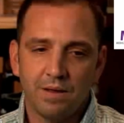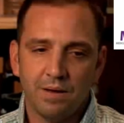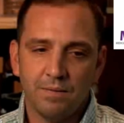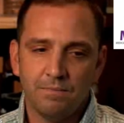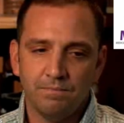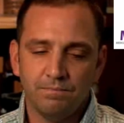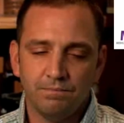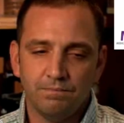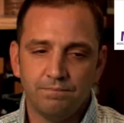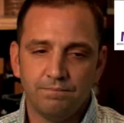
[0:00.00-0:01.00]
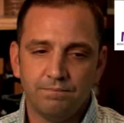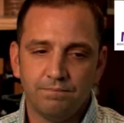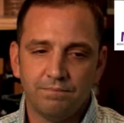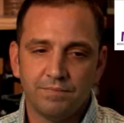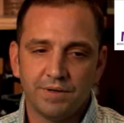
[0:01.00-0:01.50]
Um,
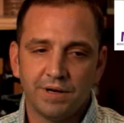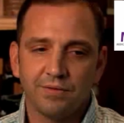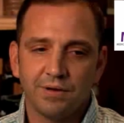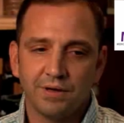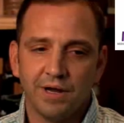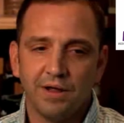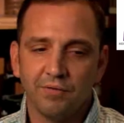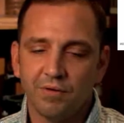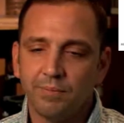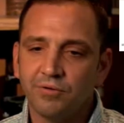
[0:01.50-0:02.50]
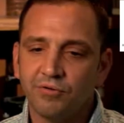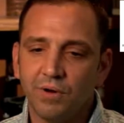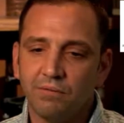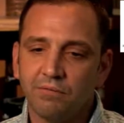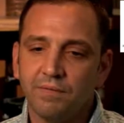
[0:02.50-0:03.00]
and I think now they're up to
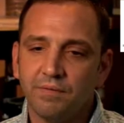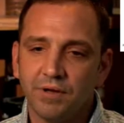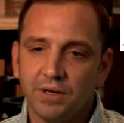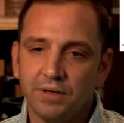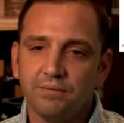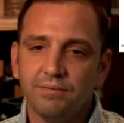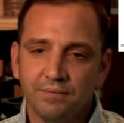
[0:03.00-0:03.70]
twelve or fifteen.